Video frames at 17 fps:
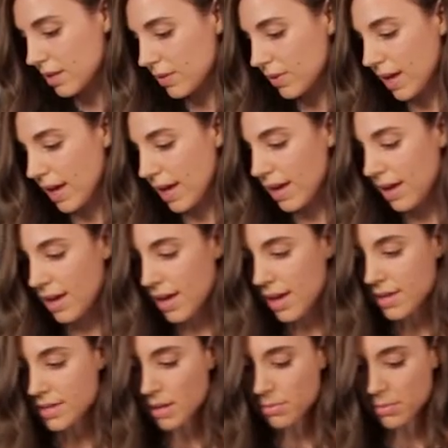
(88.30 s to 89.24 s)
Okay,
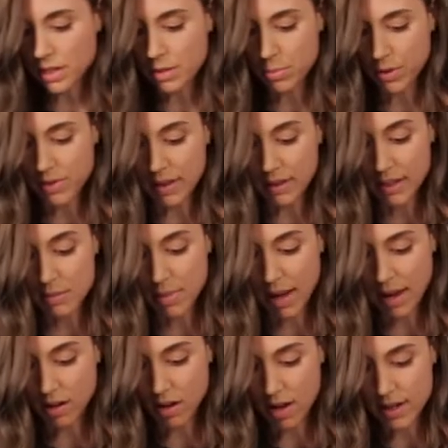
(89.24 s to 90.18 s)
and I'm gonna put the lid
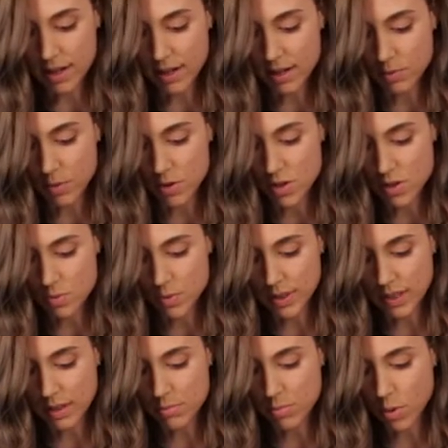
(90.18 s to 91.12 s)
back on it, which is
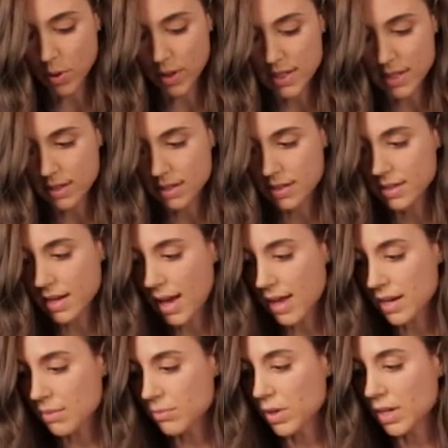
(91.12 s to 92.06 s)
really important,
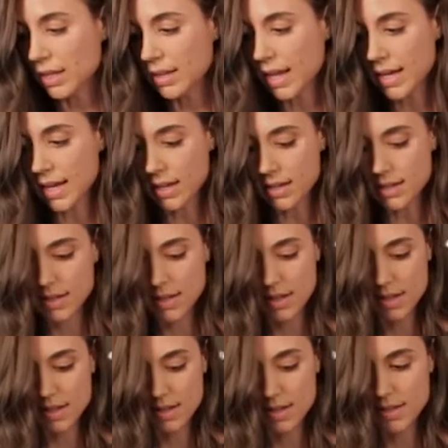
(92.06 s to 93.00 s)
and I'm gonna let it
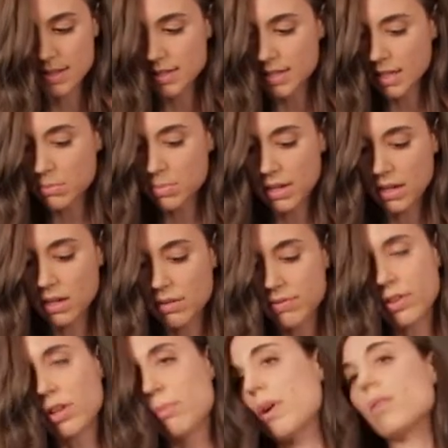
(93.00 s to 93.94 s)
steep here
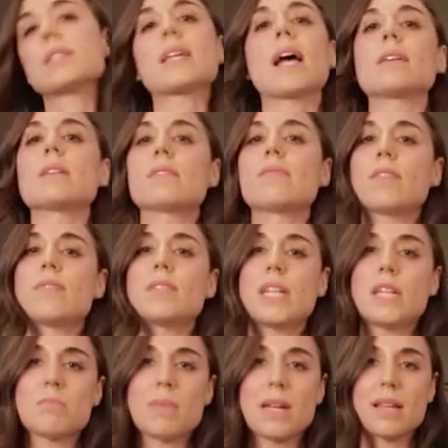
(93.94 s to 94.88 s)
for about ten to
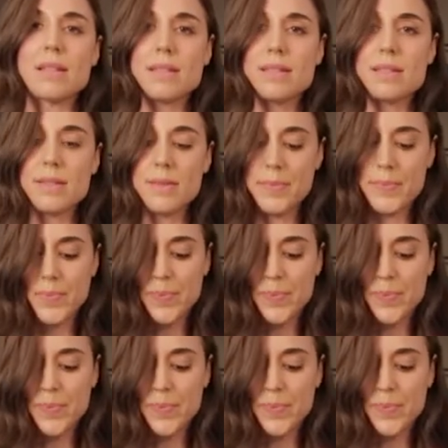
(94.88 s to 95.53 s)
fifteen minutes.